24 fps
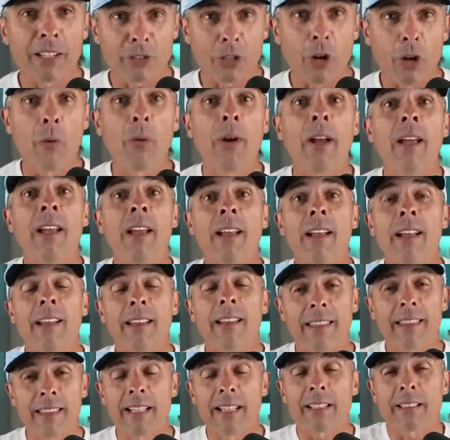So
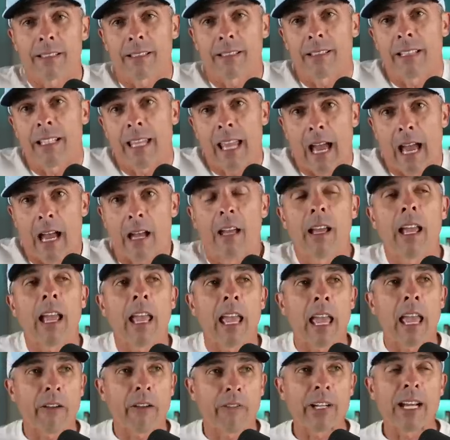this, yeah,
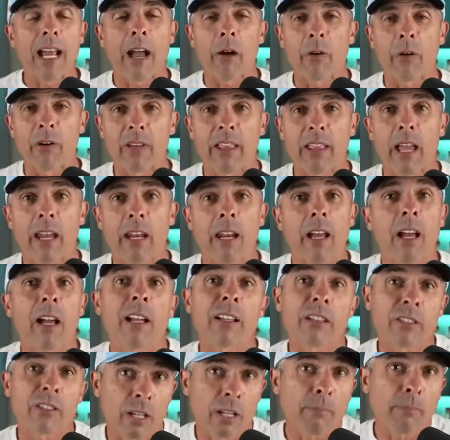every now and then
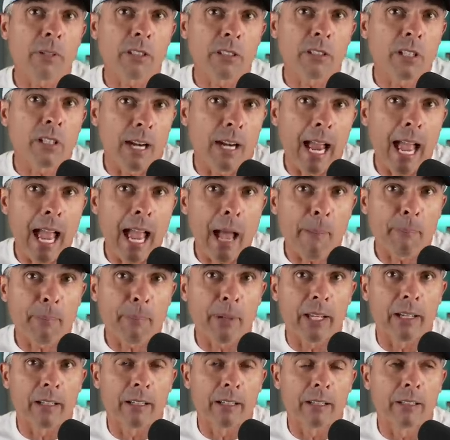something's gonna
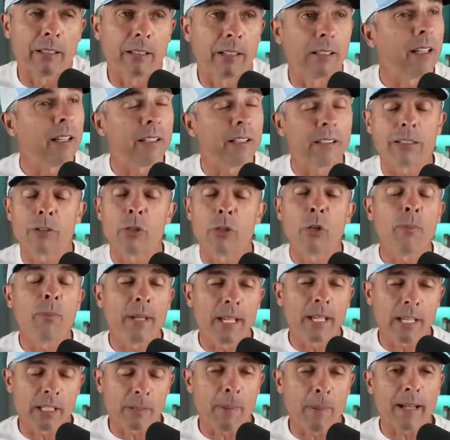happen. It's to
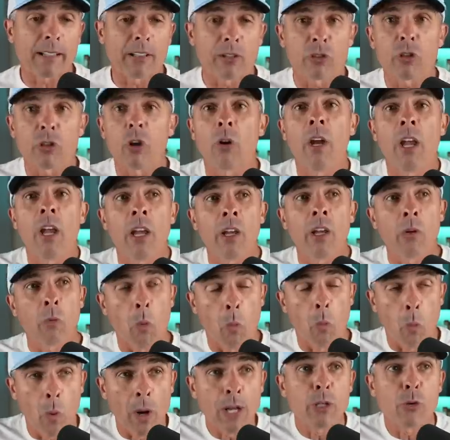be expected. So
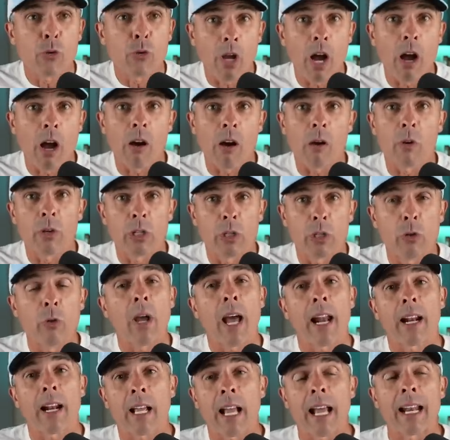when you go, you
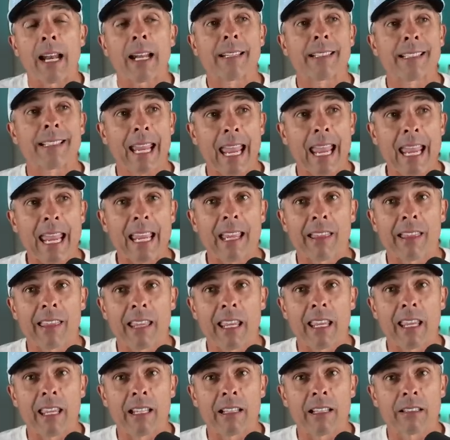gotta kind of take
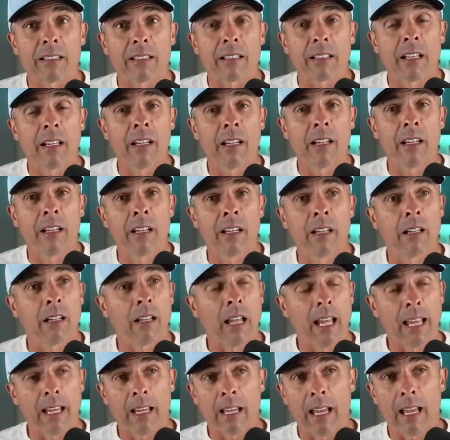things
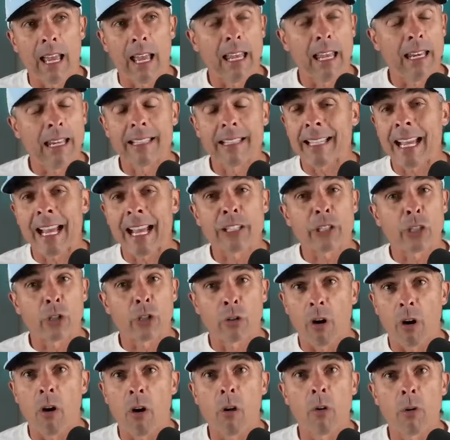like it's at
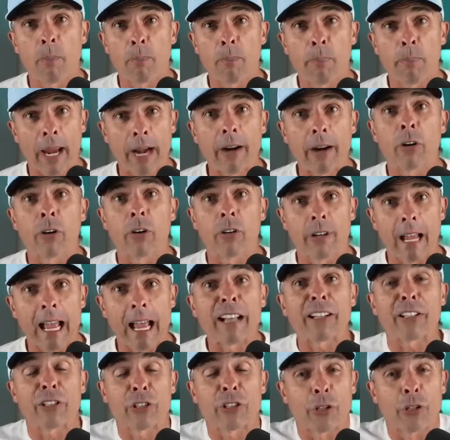your own peril,
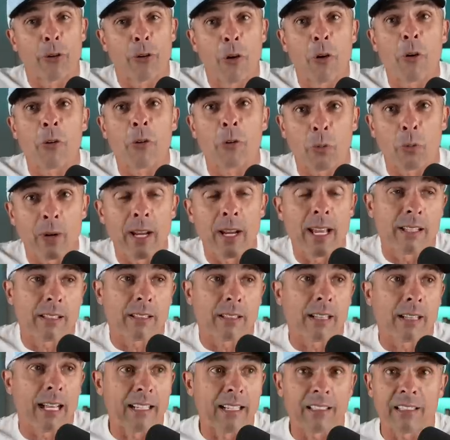at your own
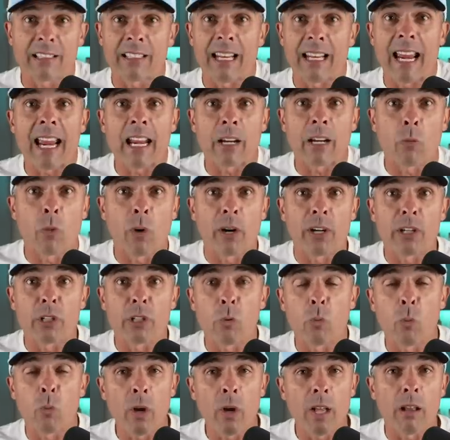risk, like stand where
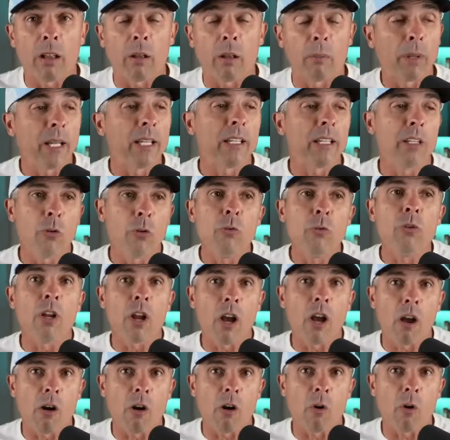you will, but you
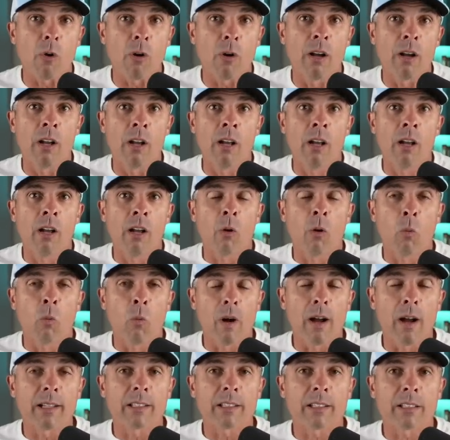know
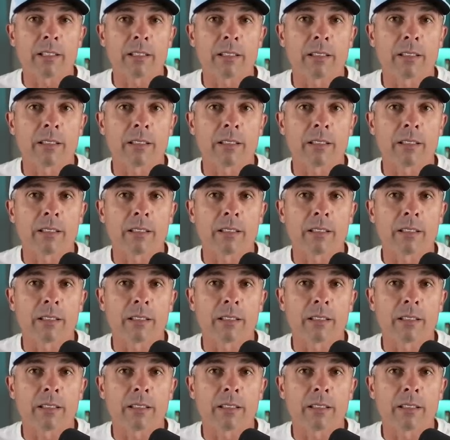what